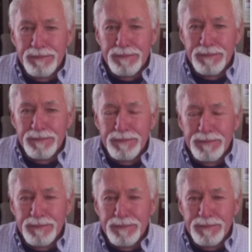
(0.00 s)

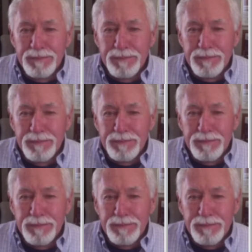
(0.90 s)

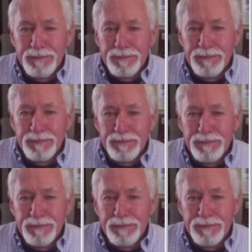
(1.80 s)

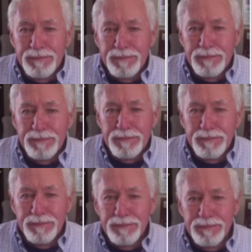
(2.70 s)

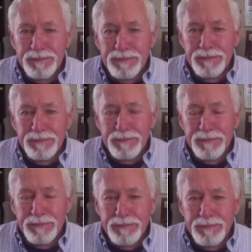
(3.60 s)

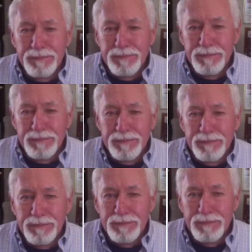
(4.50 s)
The person shown says nothing.